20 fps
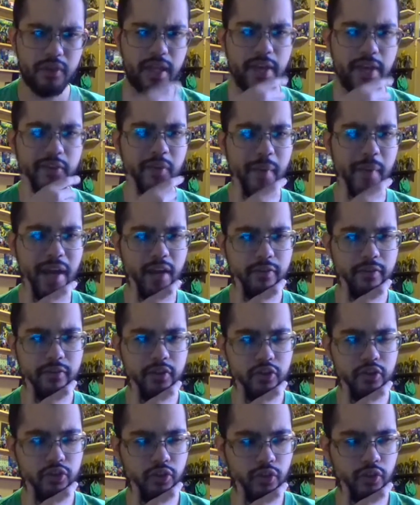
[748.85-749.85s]
the last time I
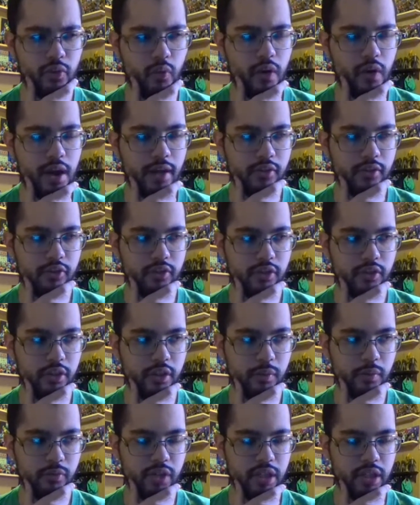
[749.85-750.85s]
officially watched
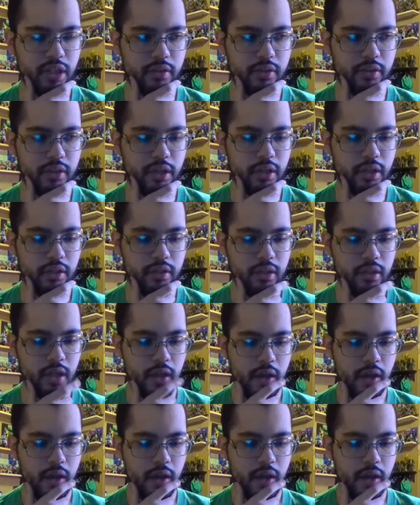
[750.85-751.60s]
it. I'm trying to think.